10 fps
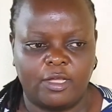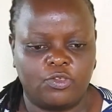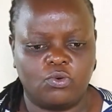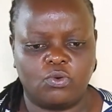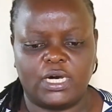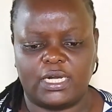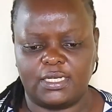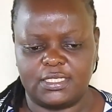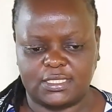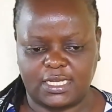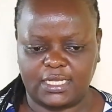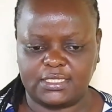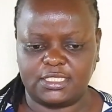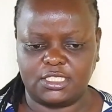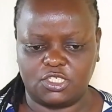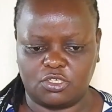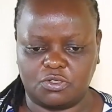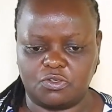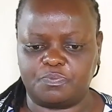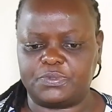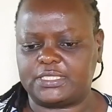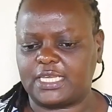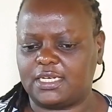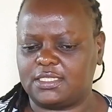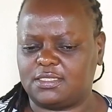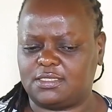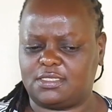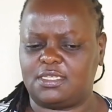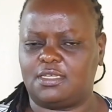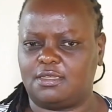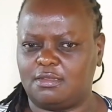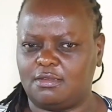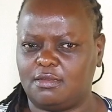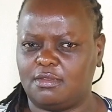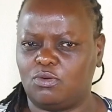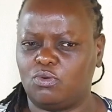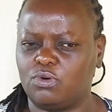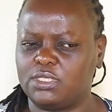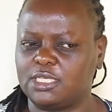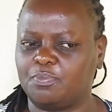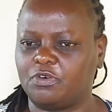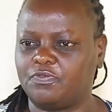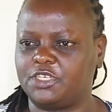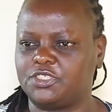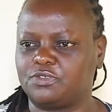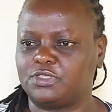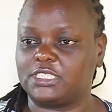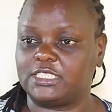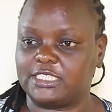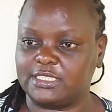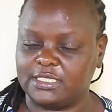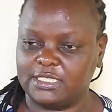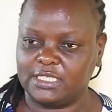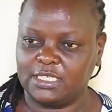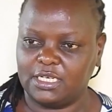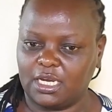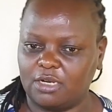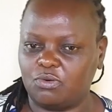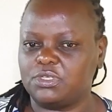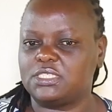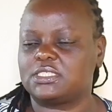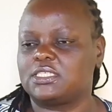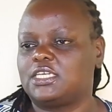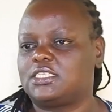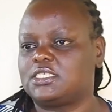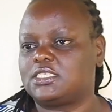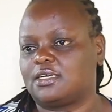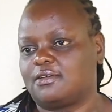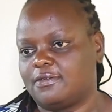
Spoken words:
You can discuss in your groups and see who is a professional teacher and who is a teacher.